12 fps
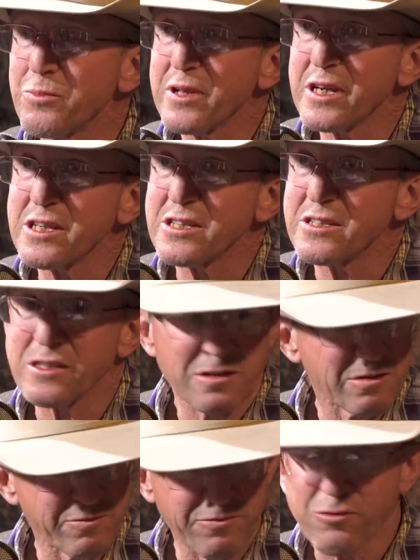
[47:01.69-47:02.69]
a place
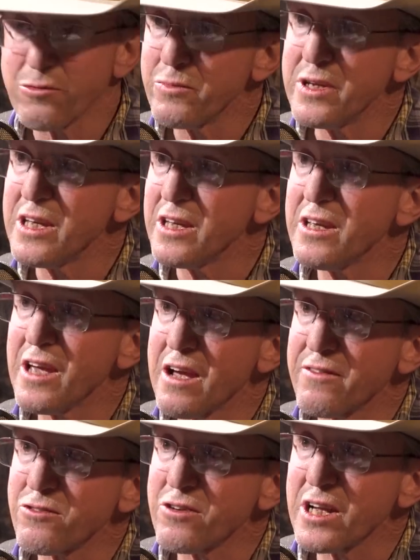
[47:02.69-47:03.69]
for me
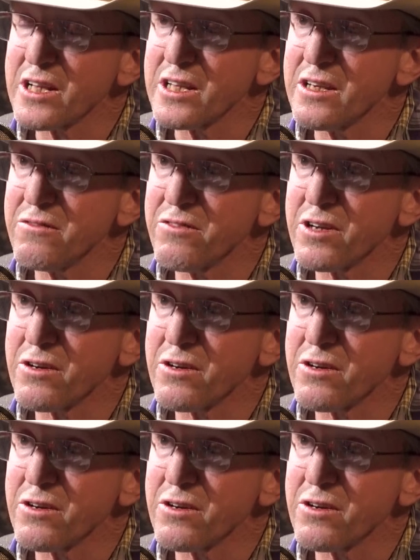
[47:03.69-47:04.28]
after I leave